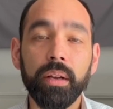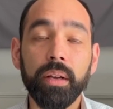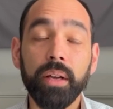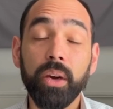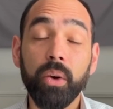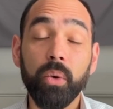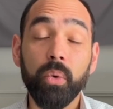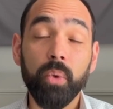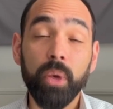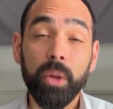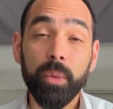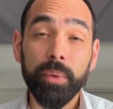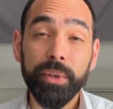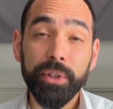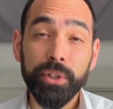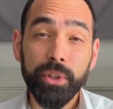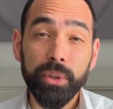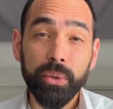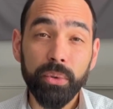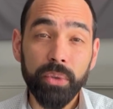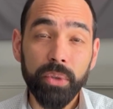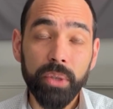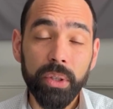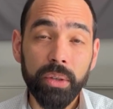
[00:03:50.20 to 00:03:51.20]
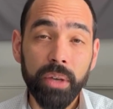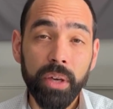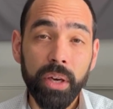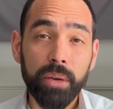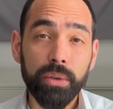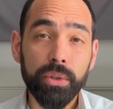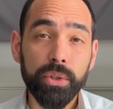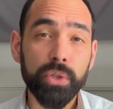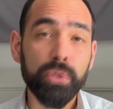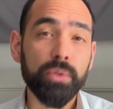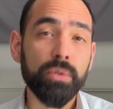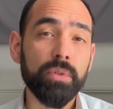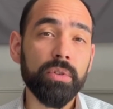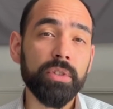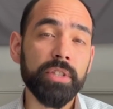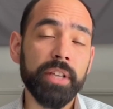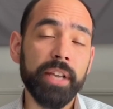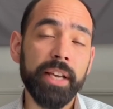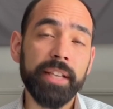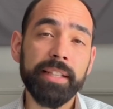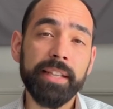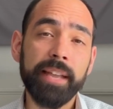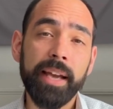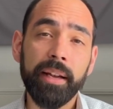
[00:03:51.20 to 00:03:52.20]
Now, while we don't know how scores are
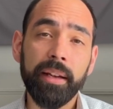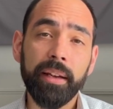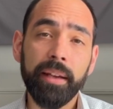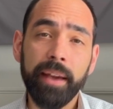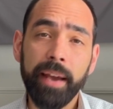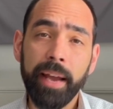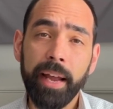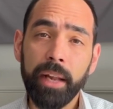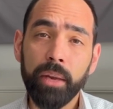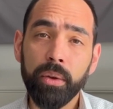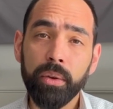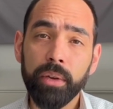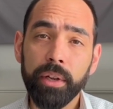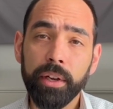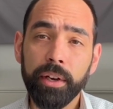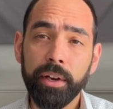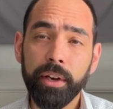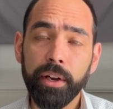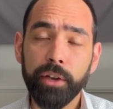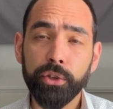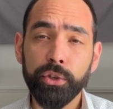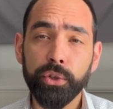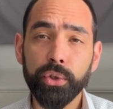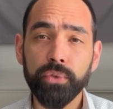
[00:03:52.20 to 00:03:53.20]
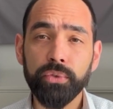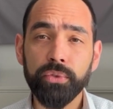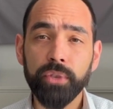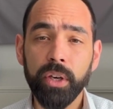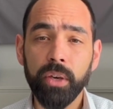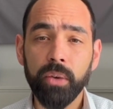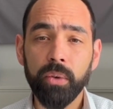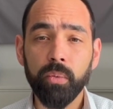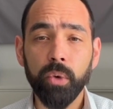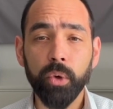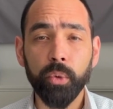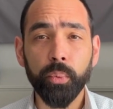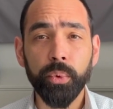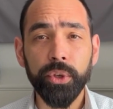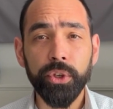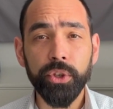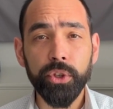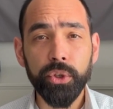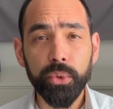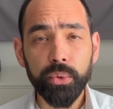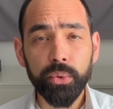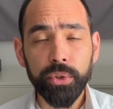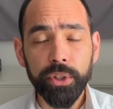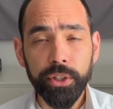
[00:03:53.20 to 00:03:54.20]
exactly calculated at Schufa, what we
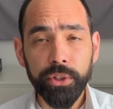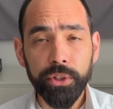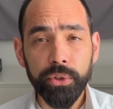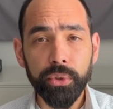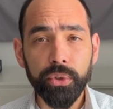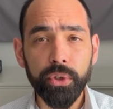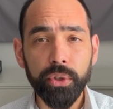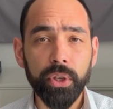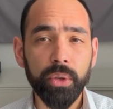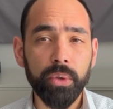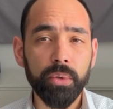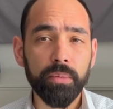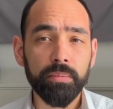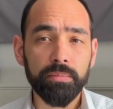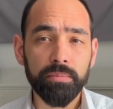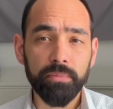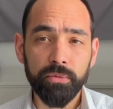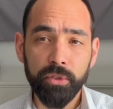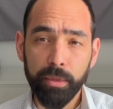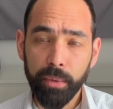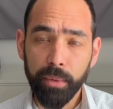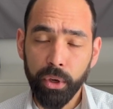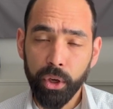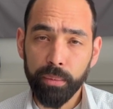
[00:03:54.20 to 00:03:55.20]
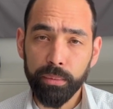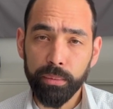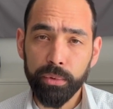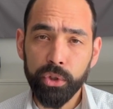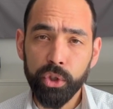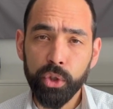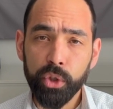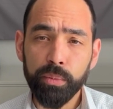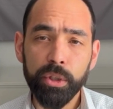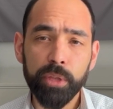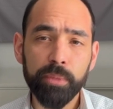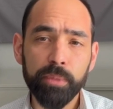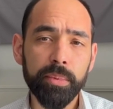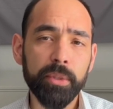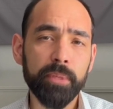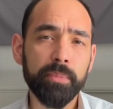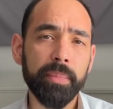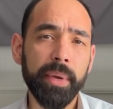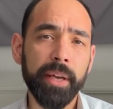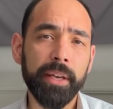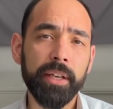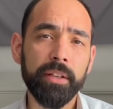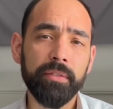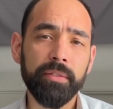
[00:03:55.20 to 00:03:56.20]
do need to know from a consumer's
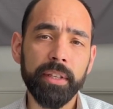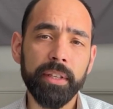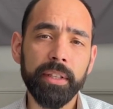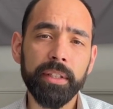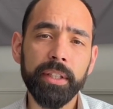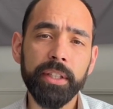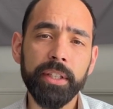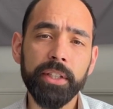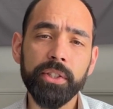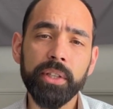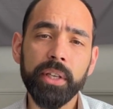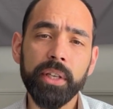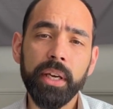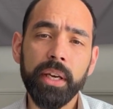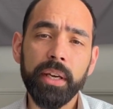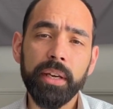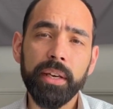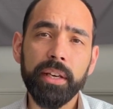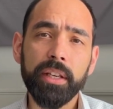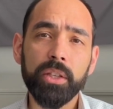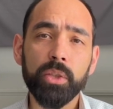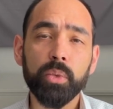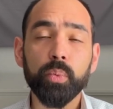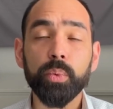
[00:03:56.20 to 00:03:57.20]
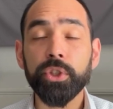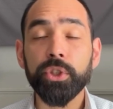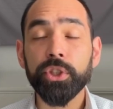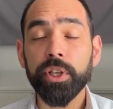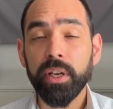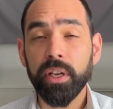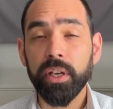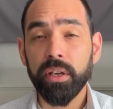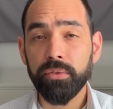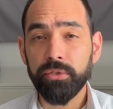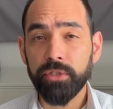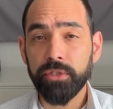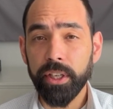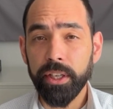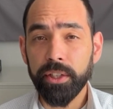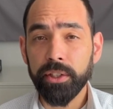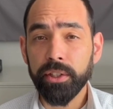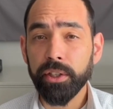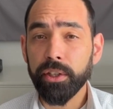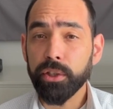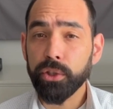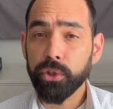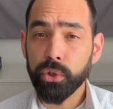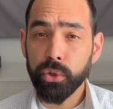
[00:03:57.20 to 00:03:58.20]
perspective at least is which kind of
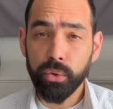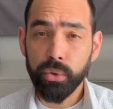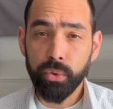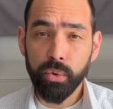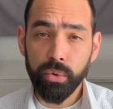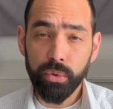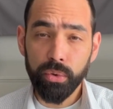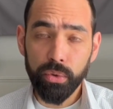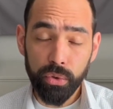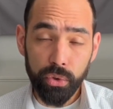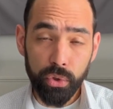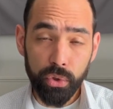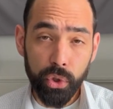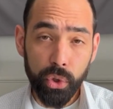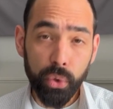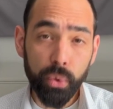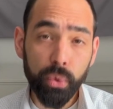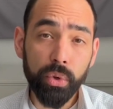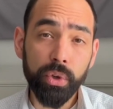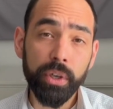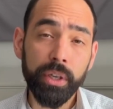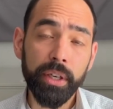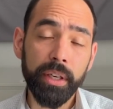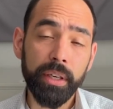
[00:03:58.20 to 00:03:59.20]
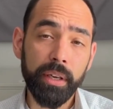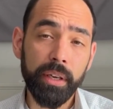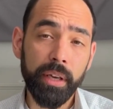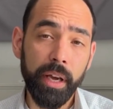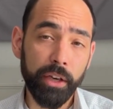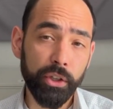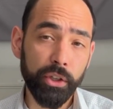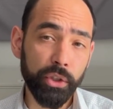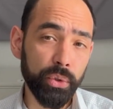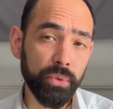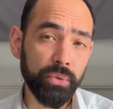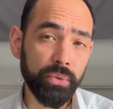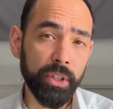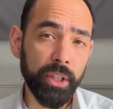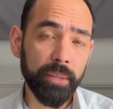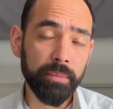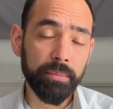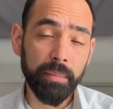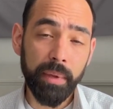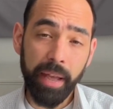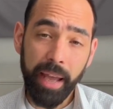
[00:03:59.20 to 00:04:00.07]
data is stored at Schufa